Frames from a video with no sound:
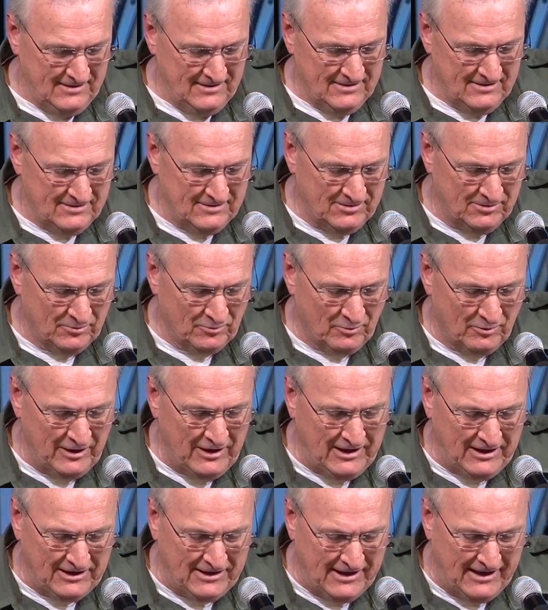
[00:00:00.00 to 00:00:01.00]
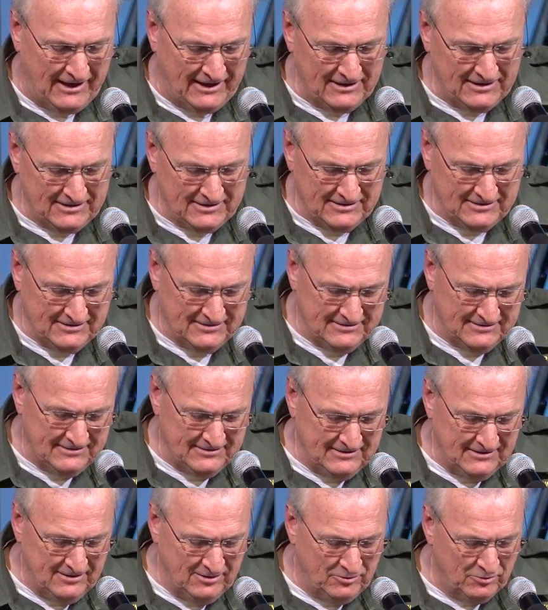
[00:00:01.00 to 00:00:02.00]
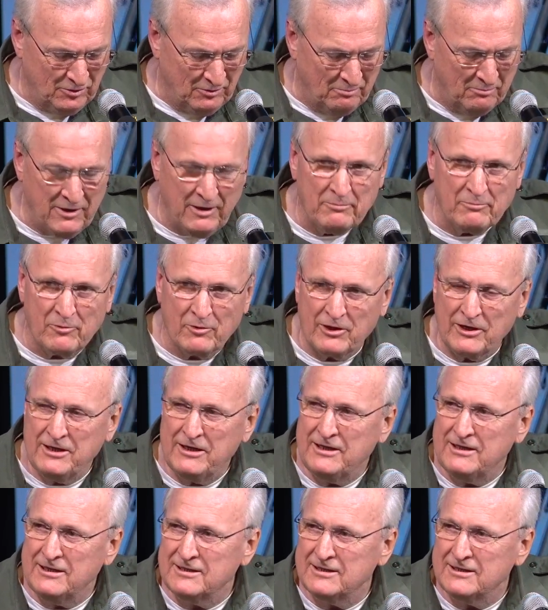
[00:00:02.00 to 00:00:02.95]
to reconnect to a memory